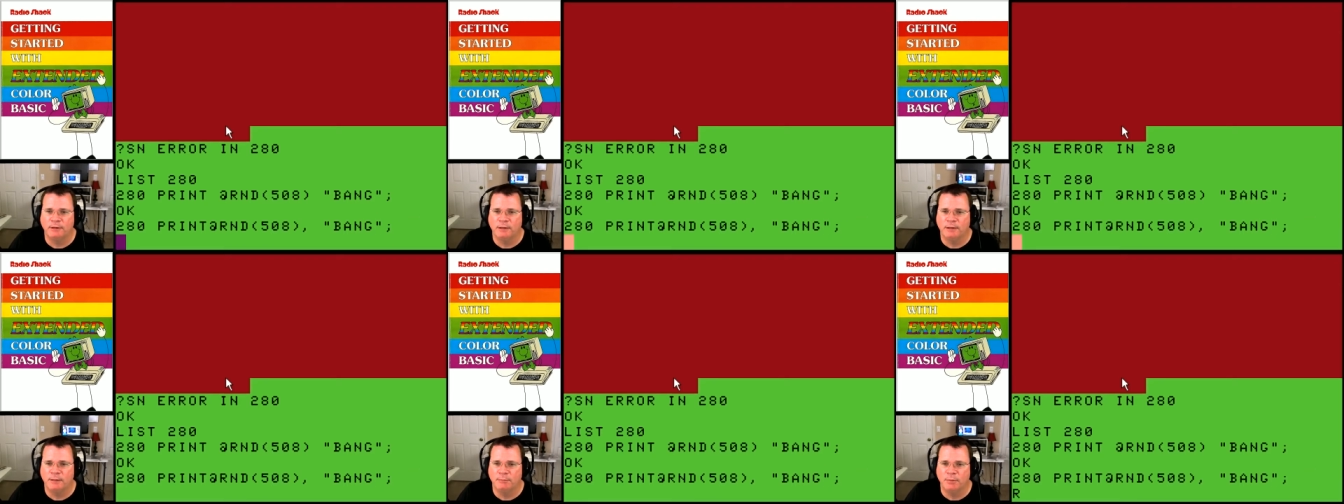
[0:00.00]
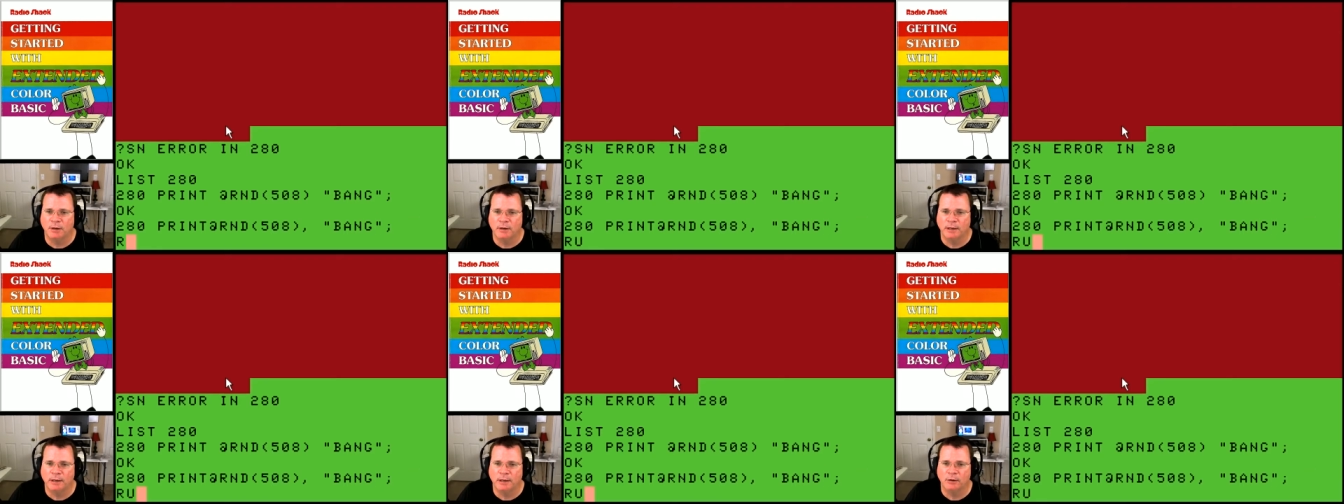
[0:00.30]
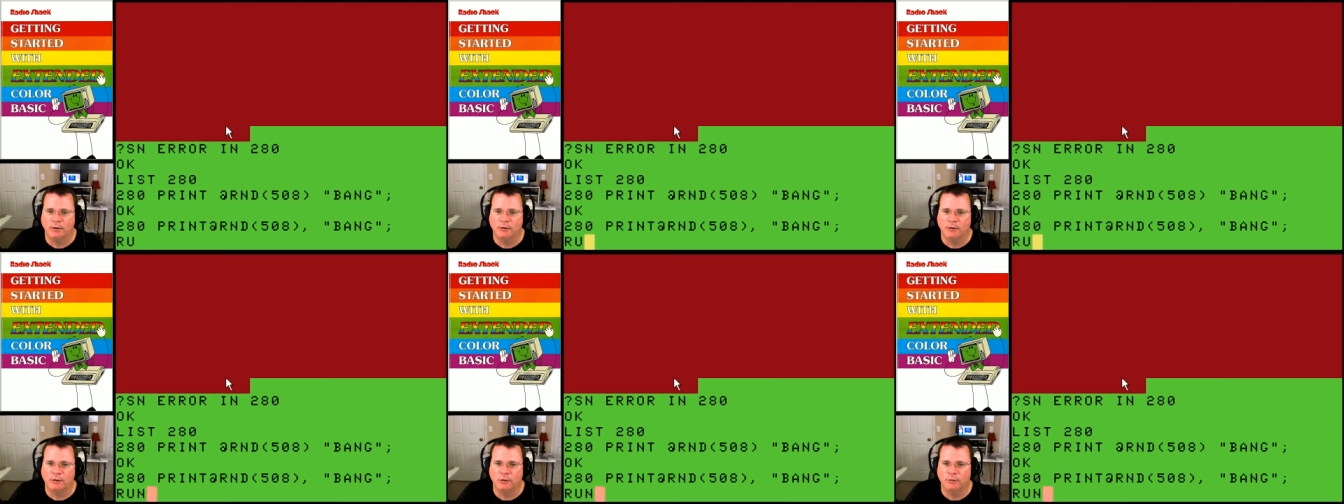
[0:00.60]
debugging
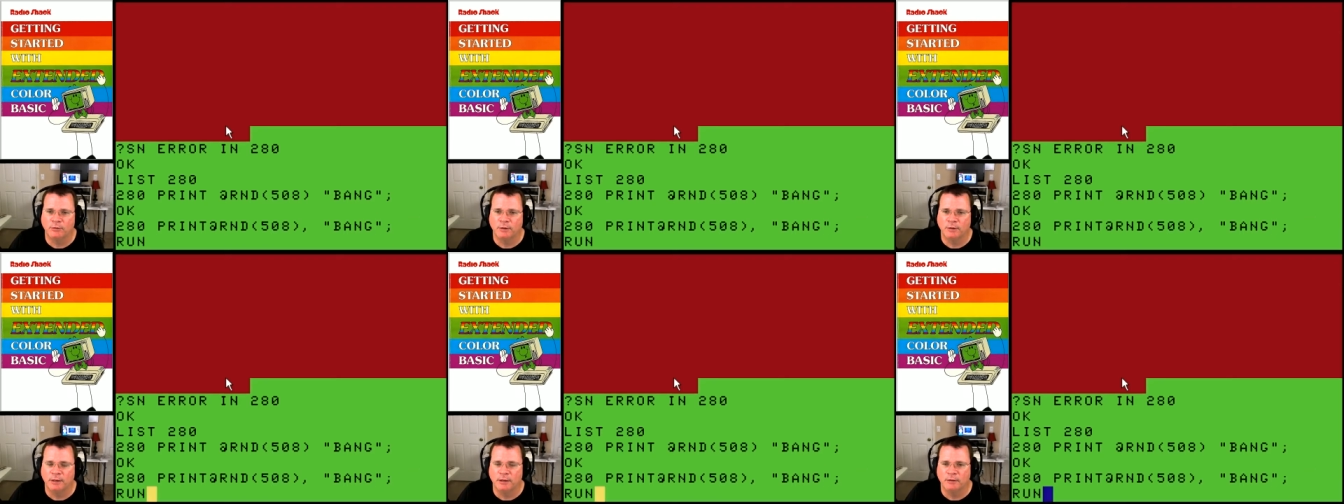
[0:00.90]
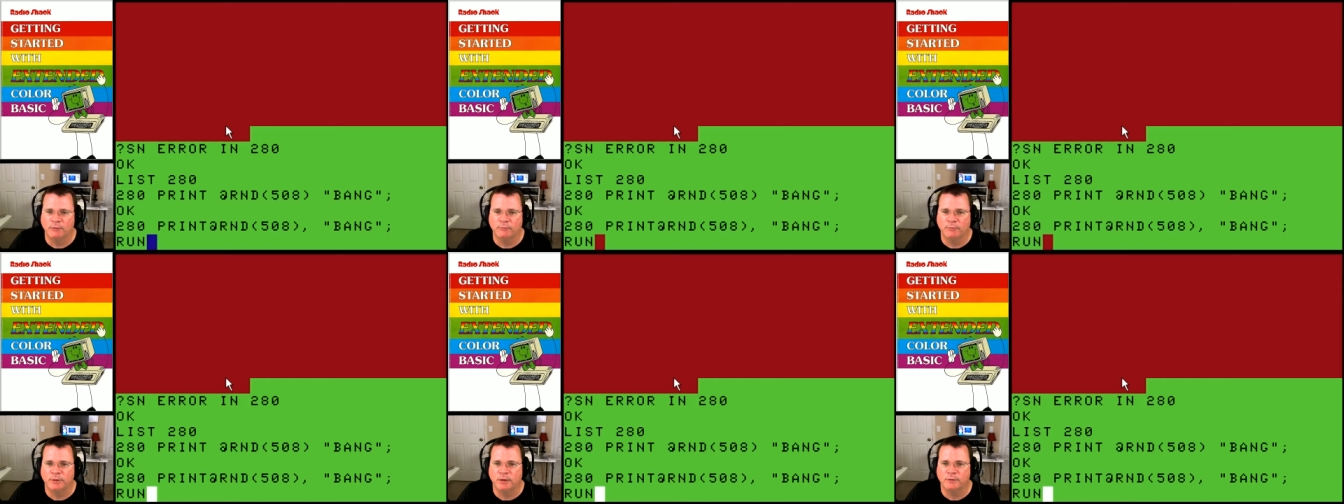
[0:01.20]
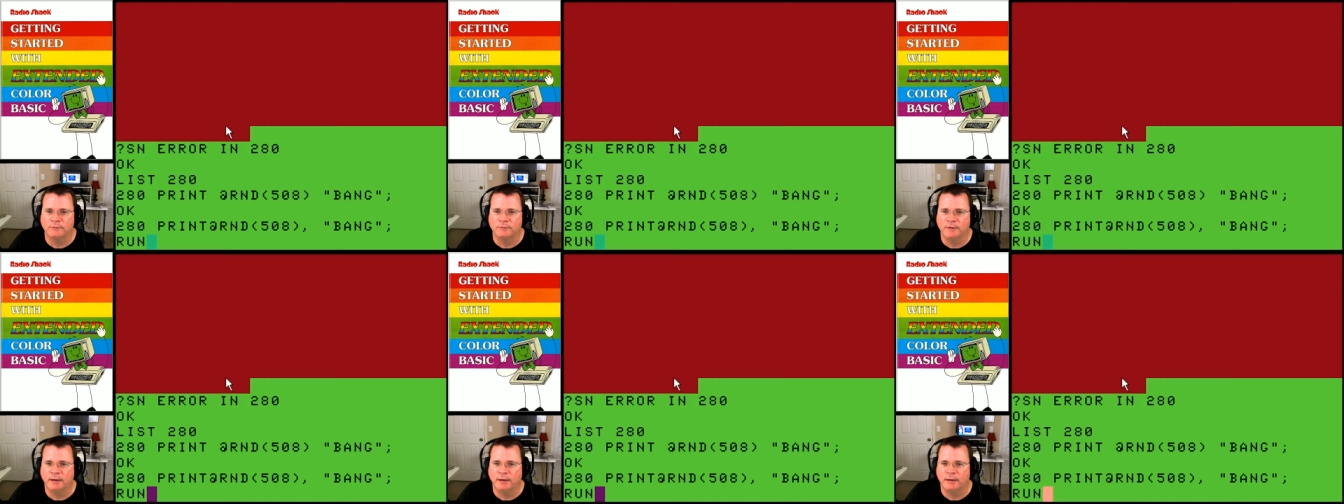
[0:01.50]
our code in
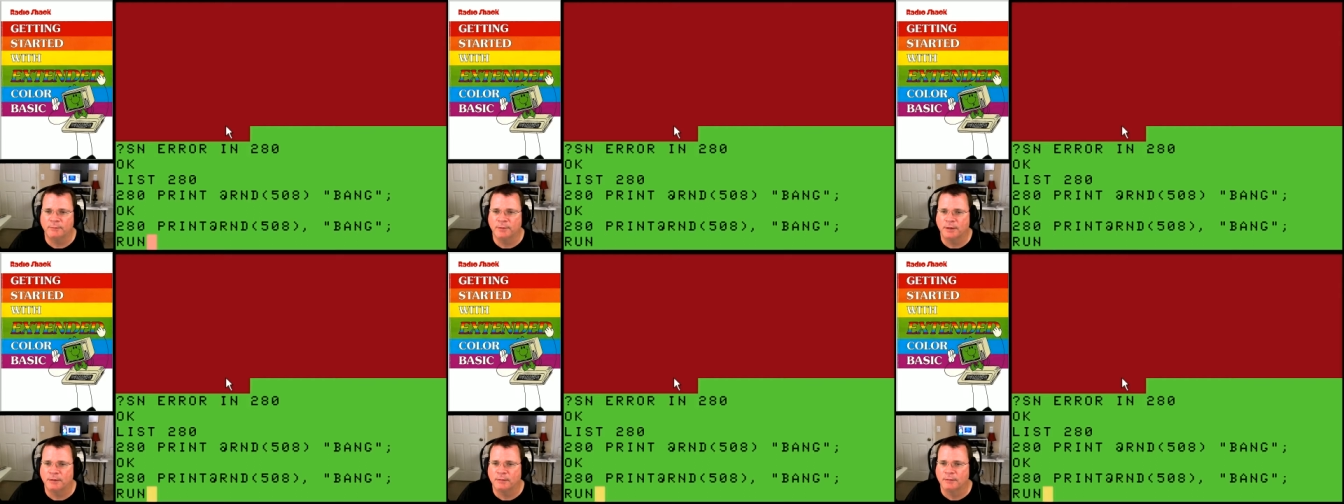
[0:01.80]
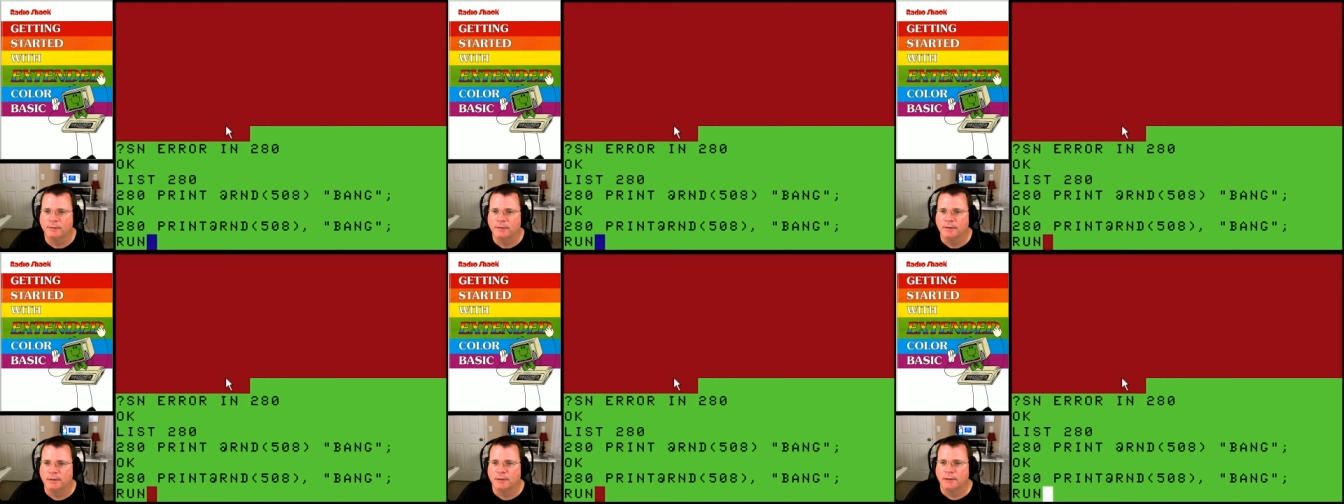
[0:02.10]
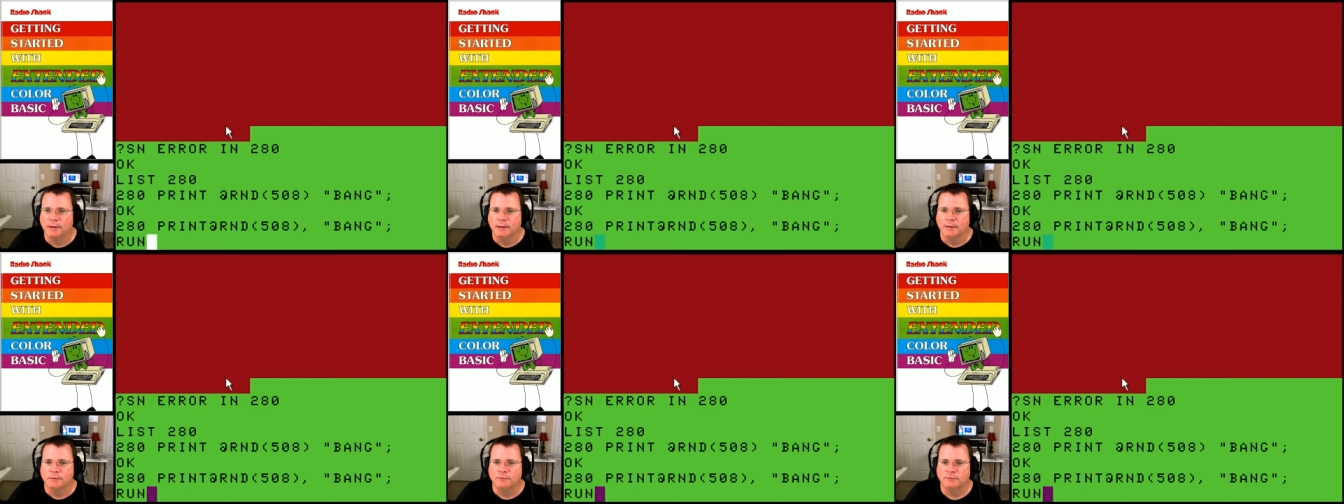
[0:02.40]
real time here.
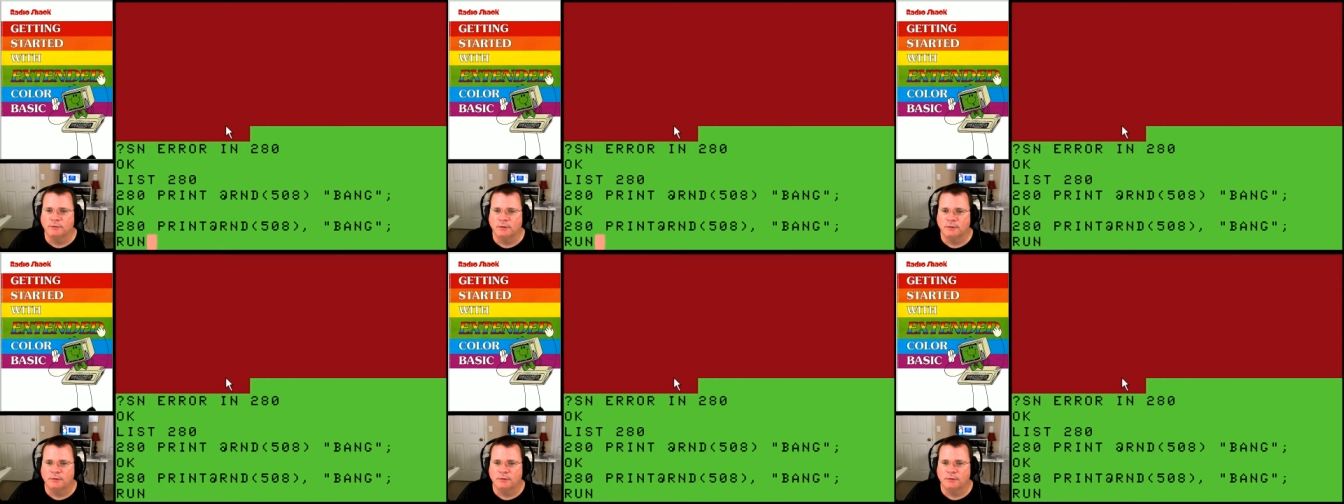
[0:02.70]
So